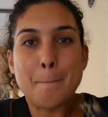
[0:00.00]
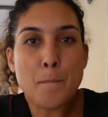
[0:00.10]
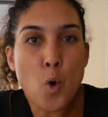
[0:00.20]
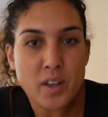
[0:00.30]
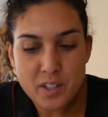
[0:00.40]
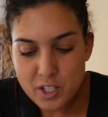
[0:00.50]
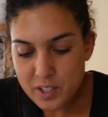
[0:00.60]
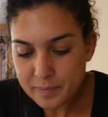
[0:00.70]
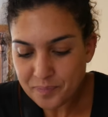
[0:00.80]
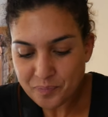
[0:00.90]

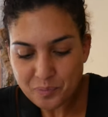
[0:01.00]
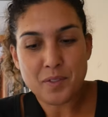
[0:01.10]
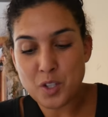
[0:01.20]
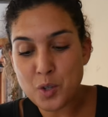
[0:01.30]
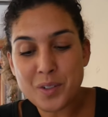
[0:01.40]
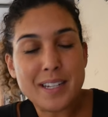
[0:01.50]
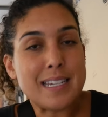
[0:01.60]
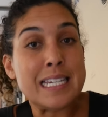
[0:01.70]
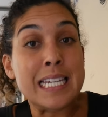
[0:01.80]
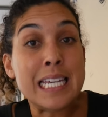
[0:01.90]
moist. You don't
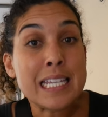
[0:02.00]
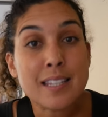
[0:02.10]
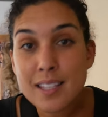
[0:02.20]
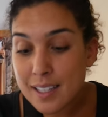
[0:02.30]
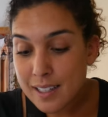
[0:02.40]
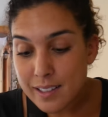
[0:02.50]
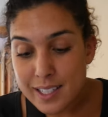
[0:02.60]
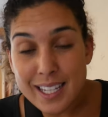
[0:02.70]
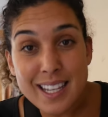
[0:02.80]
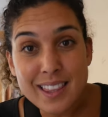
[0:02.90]
need teeth
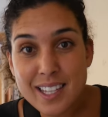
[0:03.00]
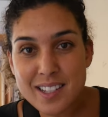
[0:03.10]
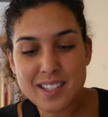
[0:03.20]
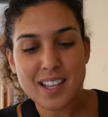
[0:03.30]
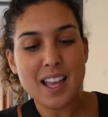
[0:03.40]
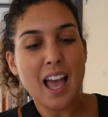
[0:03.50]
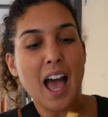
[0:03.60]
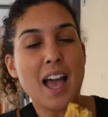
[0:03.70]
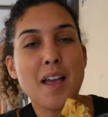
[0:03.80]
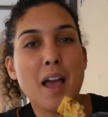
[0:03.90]
to eat this.
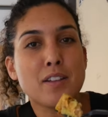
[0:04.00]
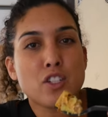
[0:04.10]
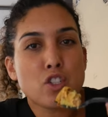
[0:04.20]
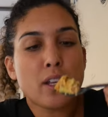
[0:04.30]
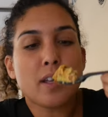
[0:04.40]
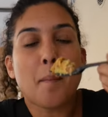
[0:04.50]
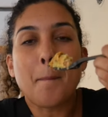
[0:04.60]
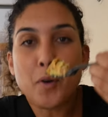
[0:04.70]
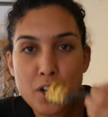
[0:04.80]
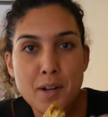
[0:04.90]
I just like
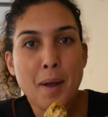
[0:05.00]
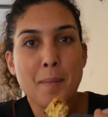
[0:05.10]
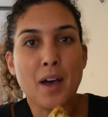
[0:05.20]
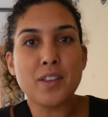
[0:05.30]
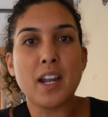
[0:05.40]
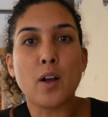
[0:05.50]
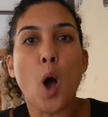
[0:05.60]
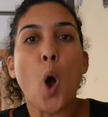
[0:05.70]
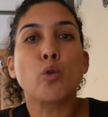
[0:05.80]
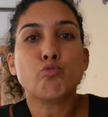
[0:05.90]
put it in my mouth and I
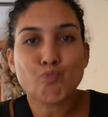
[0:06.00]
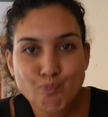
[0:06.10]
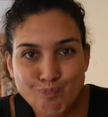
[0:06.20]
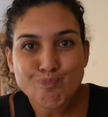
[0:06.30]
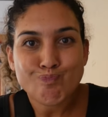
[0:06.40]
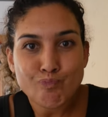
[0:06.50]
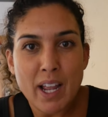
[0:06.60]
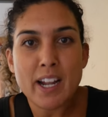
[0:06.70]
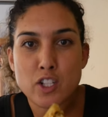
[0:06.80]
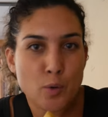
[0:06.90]
go,
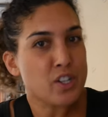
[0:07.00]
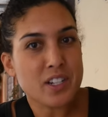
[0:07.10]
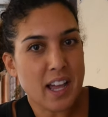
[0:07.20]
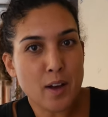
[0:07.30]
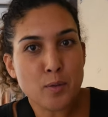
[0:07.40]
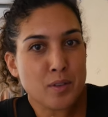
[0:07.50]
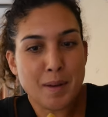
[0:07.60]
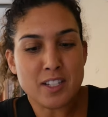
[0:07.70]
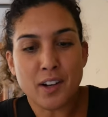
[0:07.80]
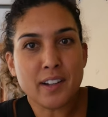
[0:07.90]
and I squish it down with
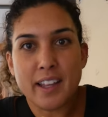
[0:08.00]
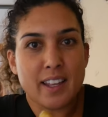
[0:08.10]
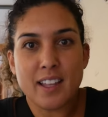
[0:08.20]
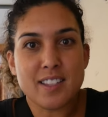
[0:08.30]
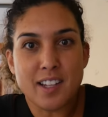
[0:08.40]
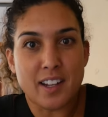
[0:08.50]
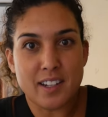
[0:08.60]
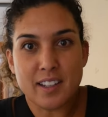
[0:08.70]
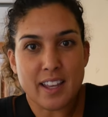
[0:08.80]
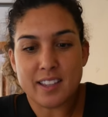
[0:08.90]
my tongue, like it's
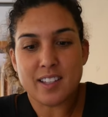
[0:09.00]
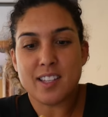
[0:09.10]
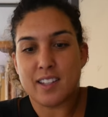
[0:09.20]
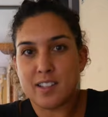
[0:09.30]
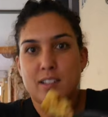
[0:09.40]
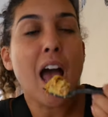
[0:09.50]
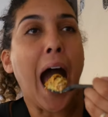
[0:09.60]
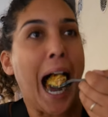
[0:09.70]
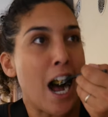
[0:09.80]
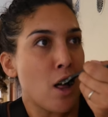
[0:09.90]
done. Like that's it, it
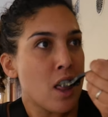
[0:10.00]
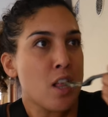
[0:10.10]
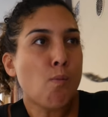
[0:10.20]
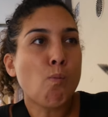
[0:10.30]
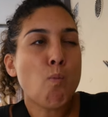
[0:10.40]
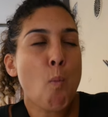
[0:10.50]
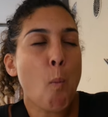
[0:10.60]
just disintegrates.